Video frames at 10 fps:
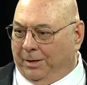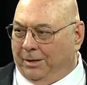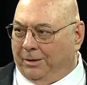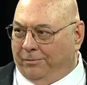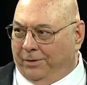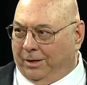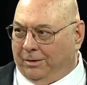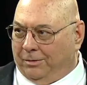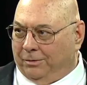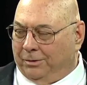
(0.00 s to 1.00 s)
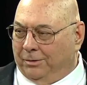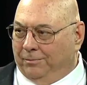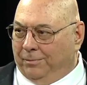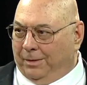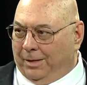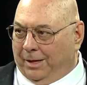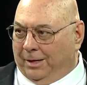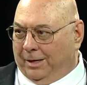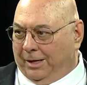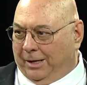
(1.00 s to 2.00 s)
in the vehicles
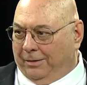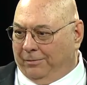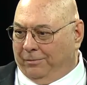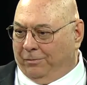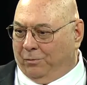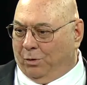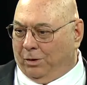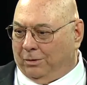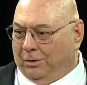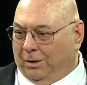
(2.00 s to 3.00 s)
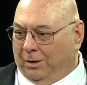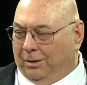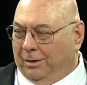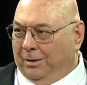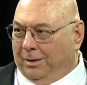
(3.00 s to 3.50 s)
that have worked on